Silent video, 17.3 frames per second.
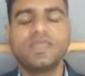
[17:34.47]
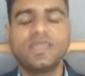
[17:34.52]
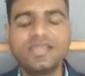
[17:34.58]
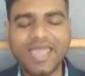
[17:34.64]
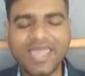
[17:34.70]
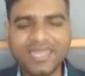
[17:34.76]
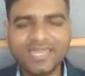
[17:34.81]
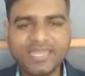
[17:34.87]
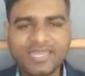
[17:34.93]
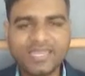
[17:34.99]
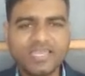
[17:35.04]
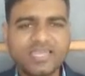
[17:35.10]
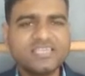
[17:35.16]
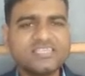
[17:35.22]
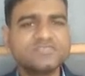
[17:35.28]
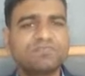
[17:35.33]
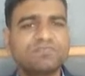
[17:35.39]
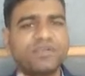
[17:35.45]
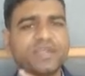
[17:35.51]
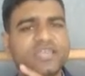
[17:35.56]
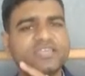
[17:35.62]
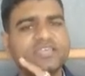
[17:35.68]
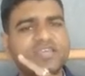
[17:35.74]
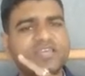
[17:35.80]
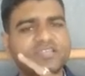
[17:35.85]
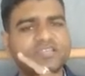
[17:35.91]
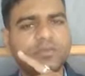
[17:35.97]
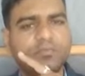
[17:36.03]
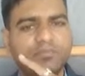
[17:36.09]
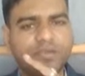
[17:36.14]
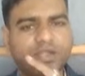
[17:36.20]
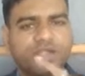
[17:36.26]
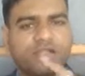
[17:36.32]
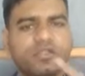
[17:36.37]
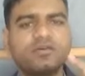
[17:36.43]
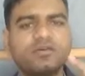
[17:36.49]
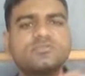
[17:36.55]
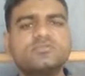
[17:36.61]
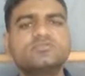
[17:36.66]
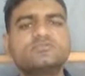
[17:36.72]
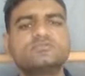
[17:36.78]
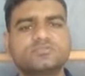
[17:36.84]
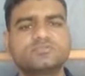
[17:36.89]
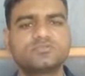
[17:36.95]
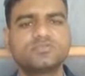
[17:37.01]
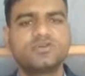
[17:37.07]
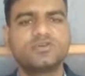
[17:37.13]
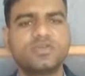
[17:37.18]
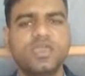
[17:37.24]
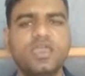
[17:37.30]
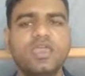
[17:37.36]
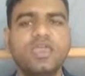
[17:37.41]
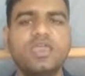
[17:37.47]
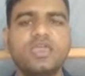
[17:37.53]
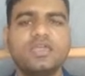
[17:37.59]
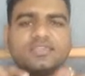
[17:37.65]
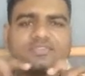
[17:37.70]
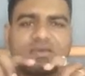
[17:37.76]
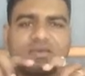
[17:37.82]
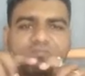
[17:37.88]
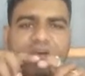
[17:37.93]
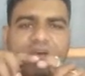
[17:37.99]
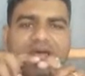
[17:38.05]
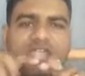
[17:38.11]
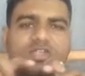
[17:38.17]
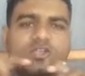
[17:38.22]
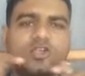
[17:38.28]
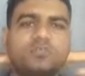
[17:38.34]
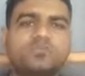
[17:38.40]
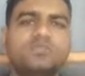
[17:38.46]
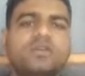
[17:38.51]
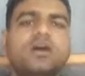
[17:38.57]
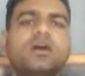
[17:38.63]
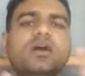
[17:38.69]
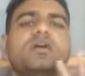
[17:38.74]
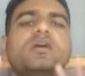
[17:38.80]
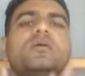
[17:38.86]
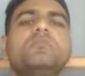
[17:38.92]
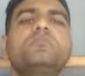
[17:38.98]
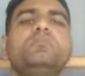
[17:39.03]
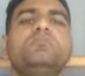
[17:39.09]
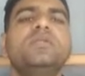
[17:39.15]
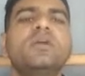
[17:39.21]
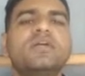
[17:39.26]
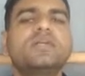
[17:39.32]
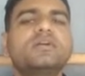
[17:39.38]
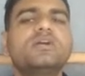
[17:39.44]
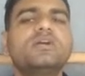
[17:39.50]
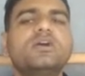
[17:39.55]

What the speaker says: Kinin is present in the blood, okay, is a part of the blood.